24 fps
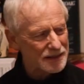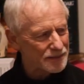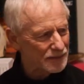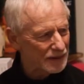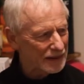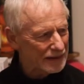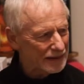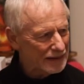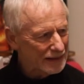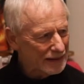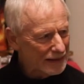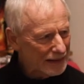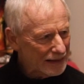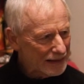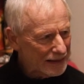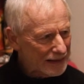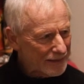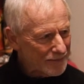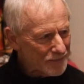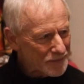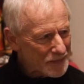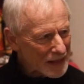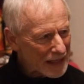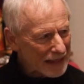But,
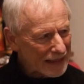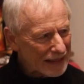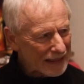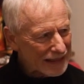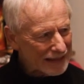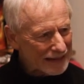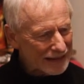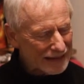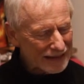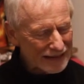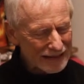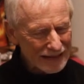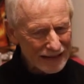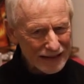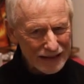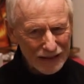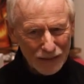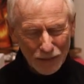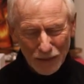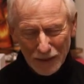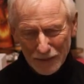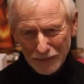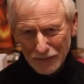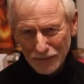
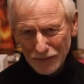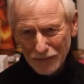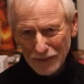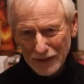what